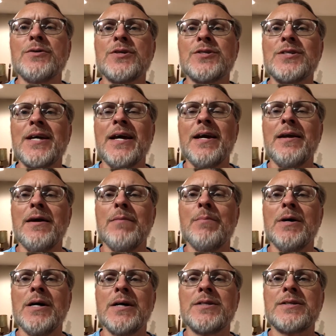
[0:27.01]
just 10
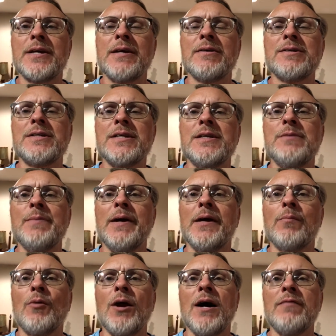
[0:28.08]
bucks guaranteed to make
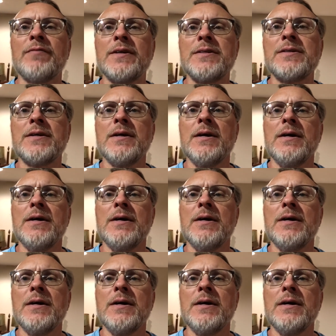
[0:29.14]
a profit.